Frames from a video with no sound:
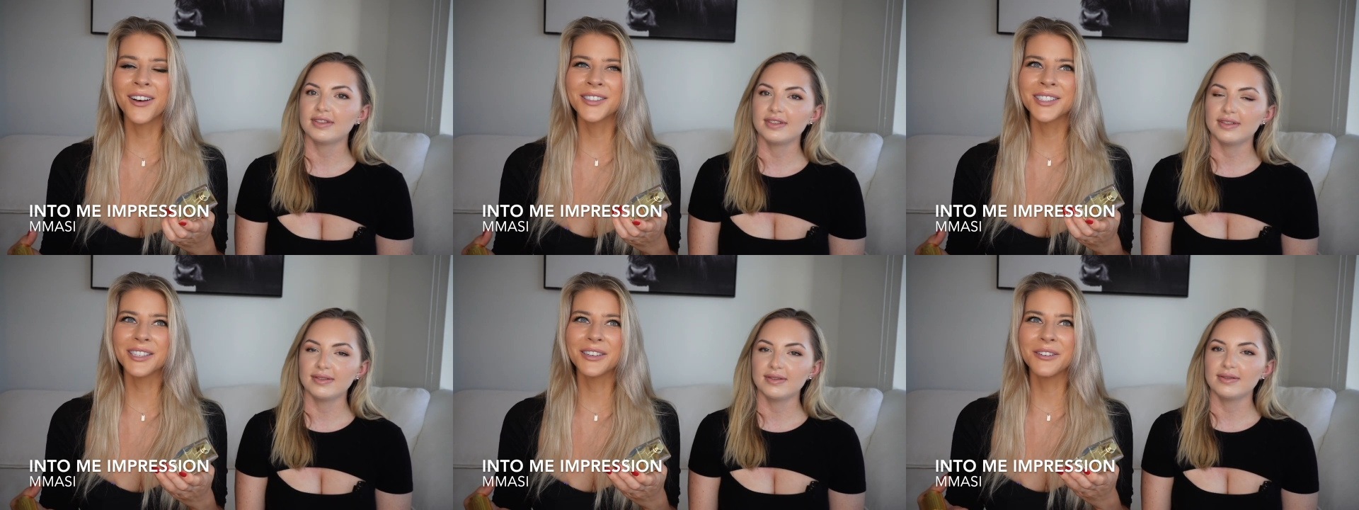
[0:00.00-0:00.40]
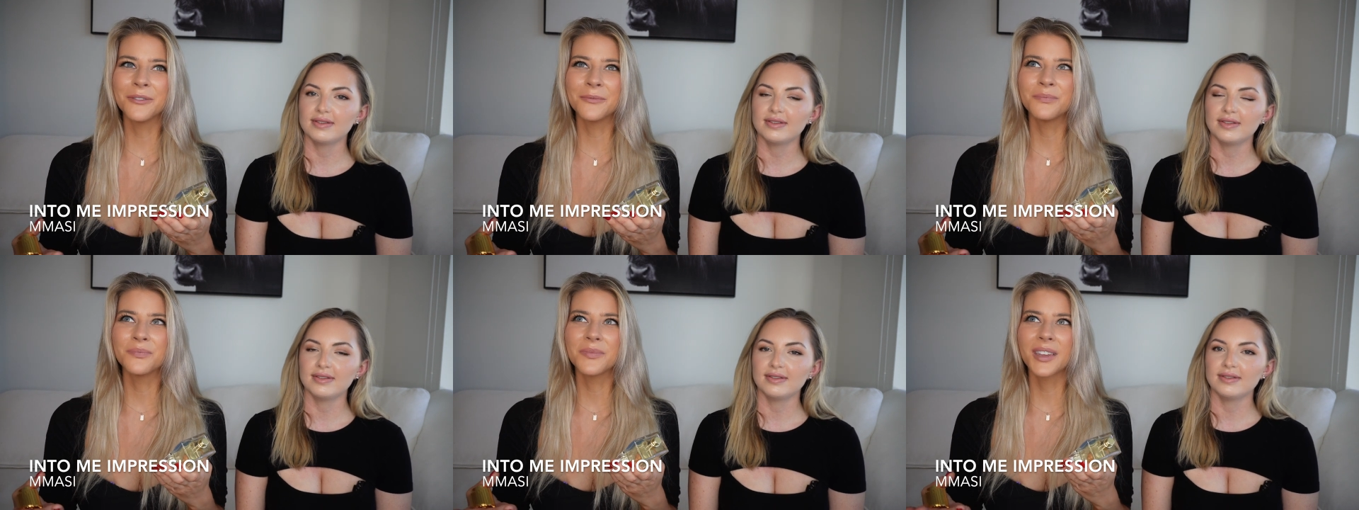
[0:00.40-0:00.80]

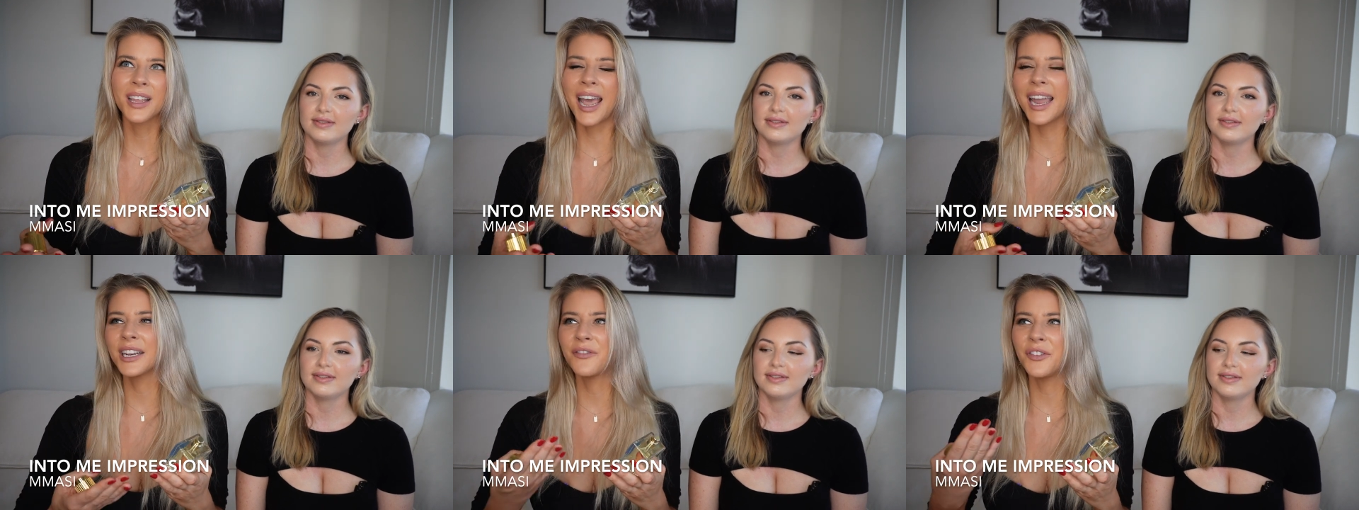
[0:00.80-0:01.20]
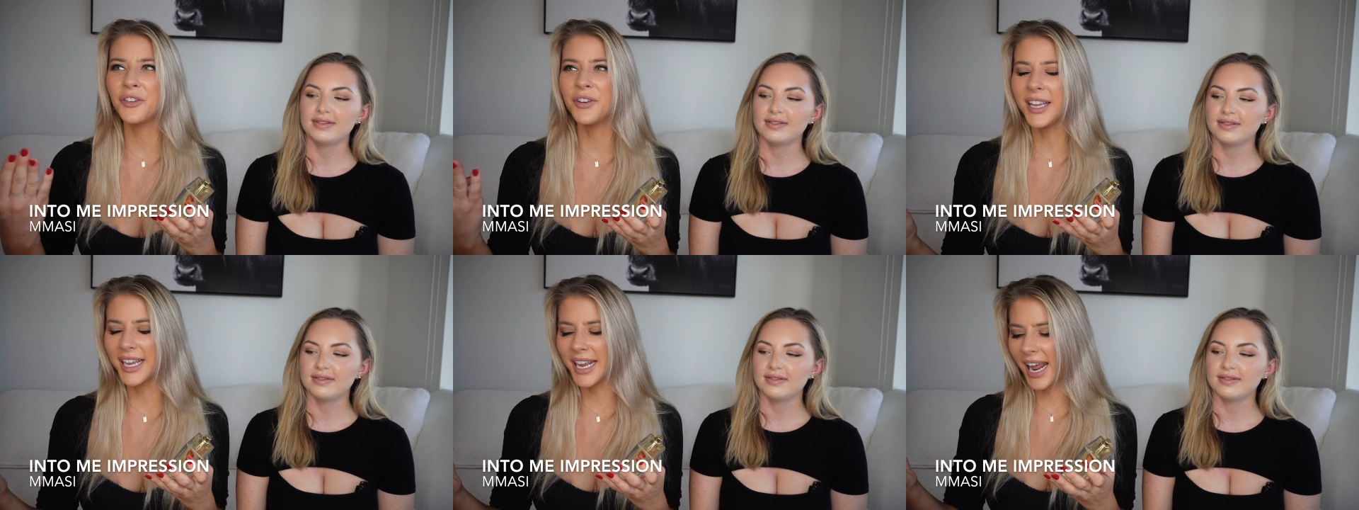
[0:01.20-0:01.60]
Speaker 1: also kind of
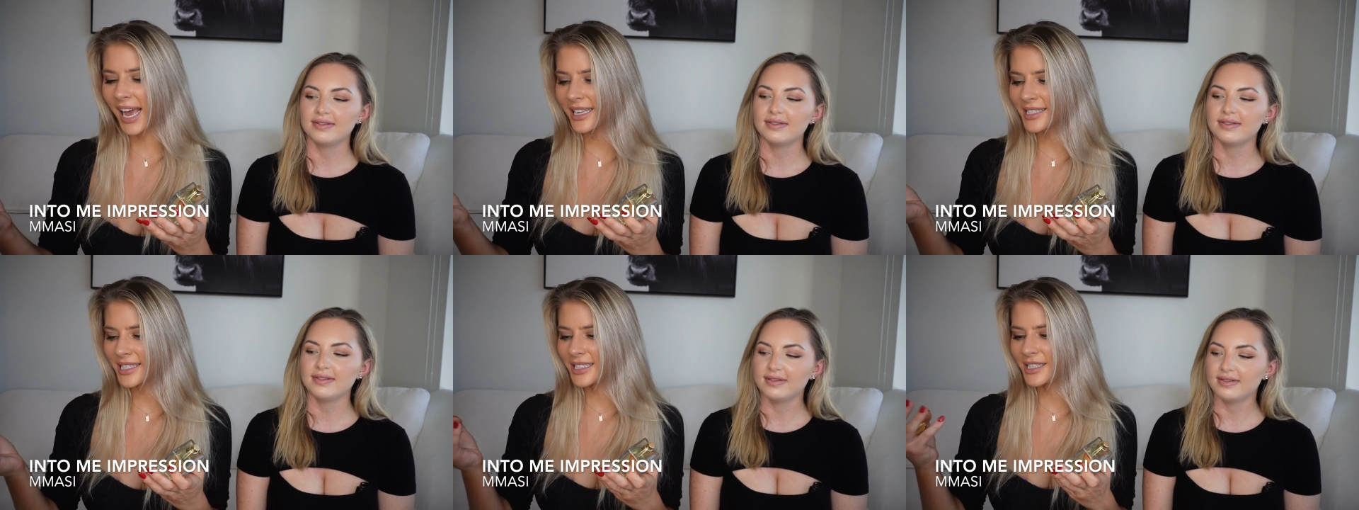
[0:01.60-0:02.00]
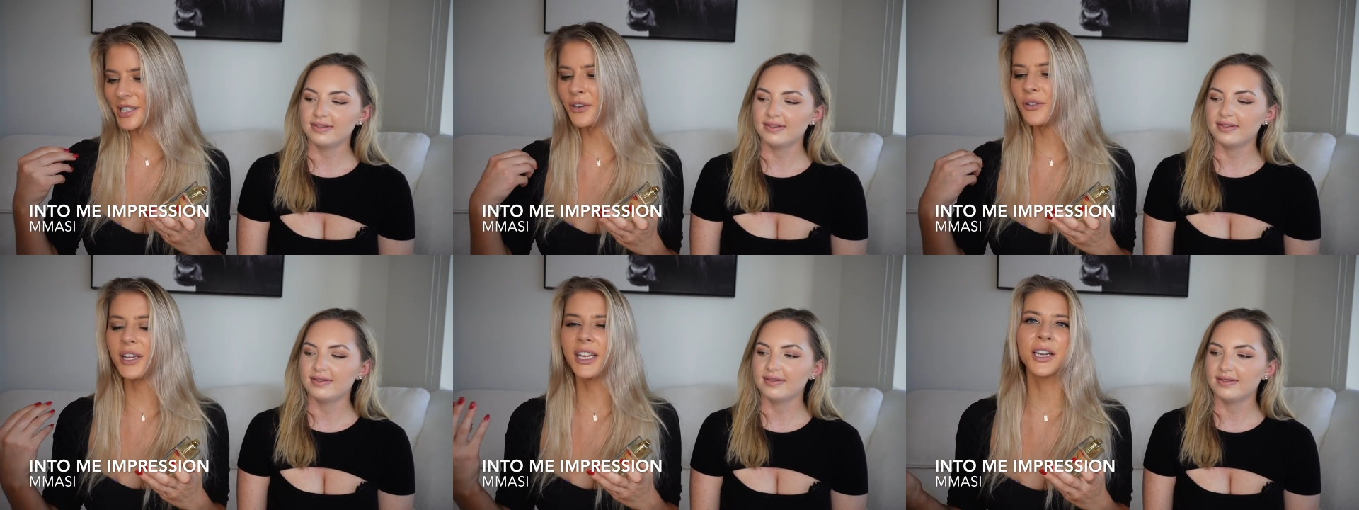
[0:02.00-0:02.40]
unique. It has these
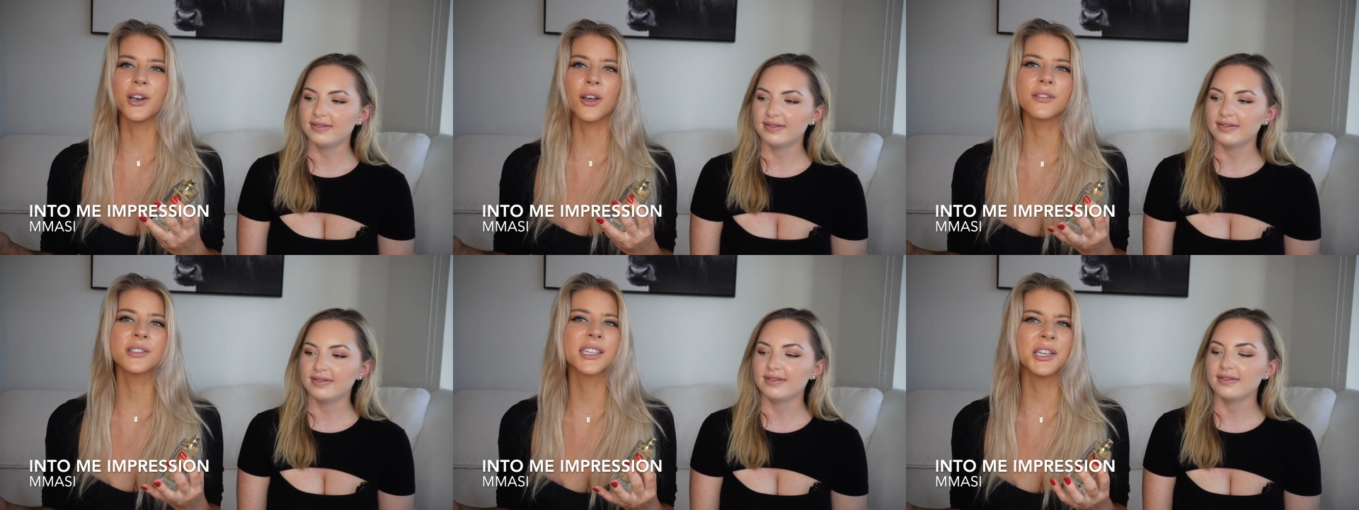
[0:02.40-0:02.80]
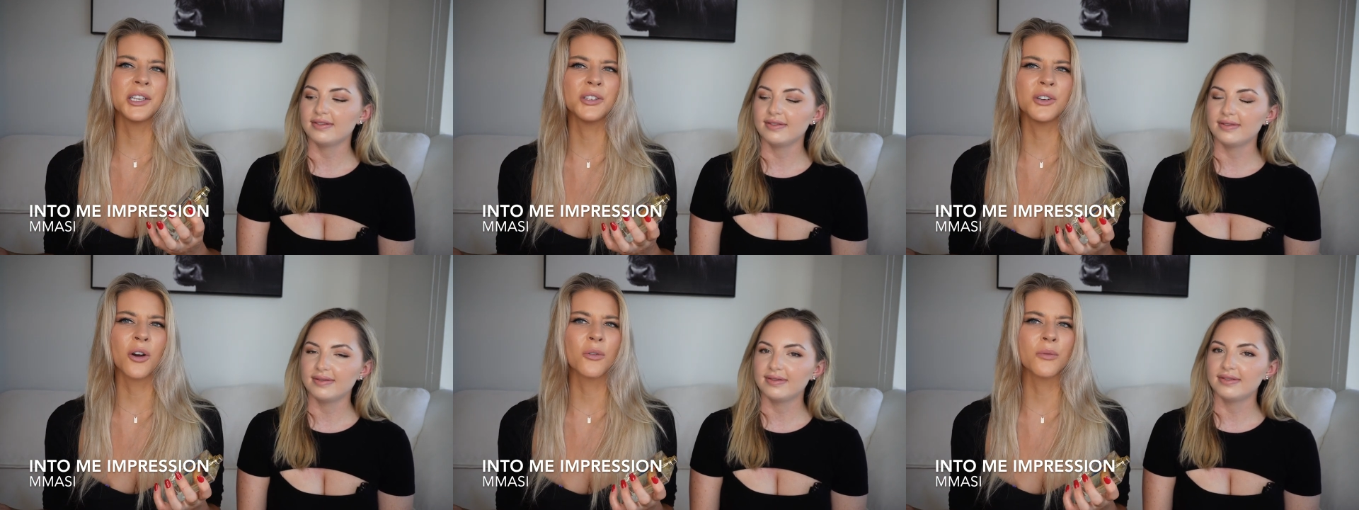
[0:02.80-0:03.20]
unique notes that
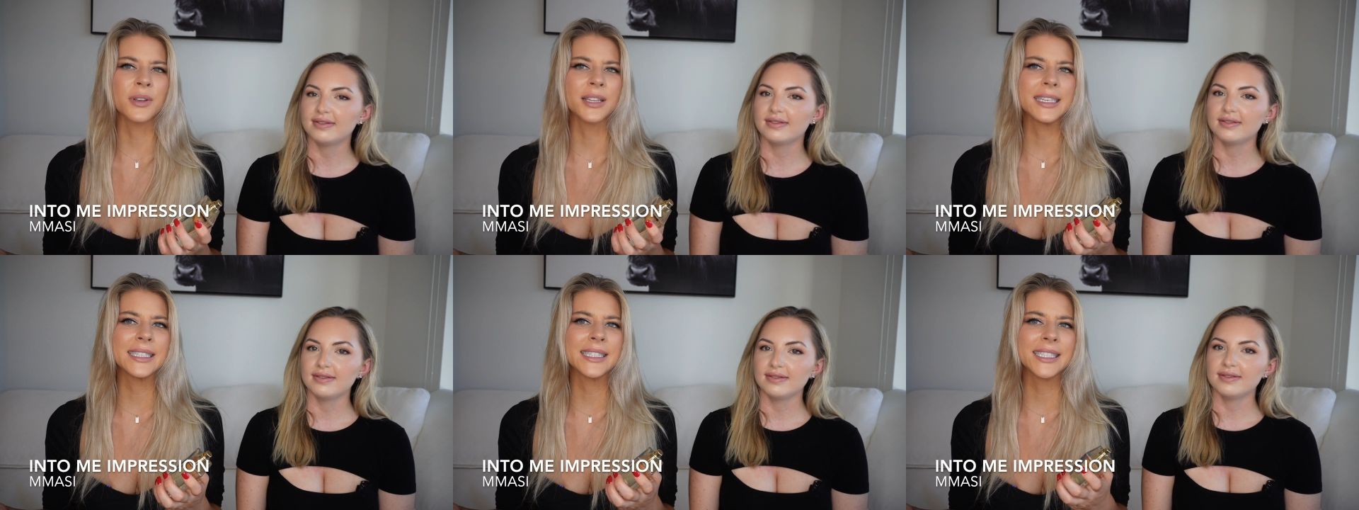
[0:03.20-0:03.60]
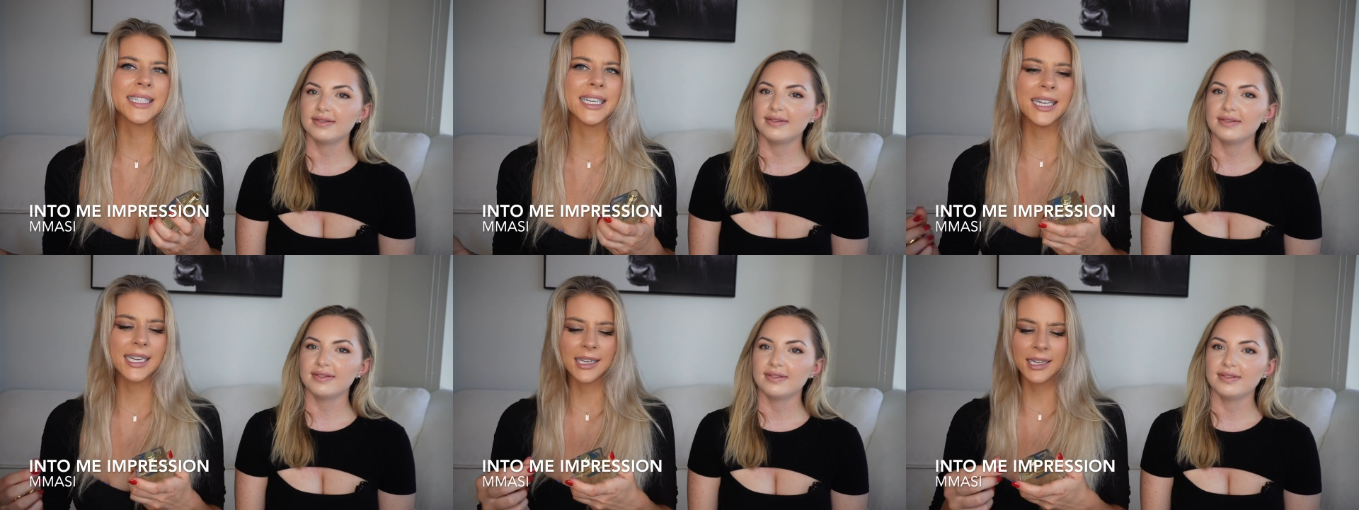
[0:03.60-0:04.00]
you don't really
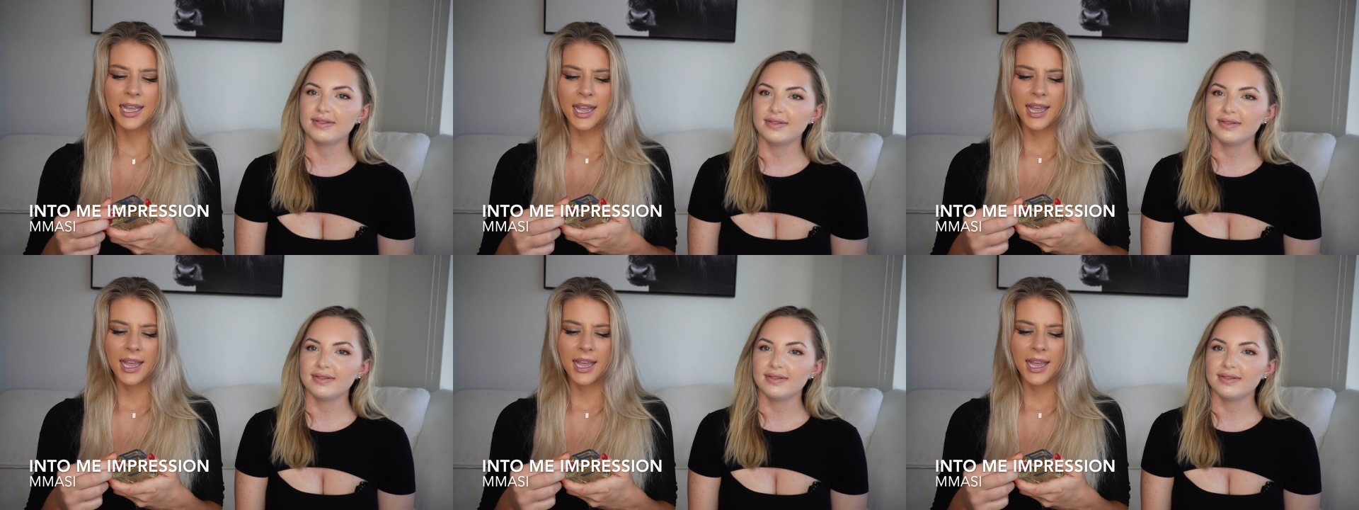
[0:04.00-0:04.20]
see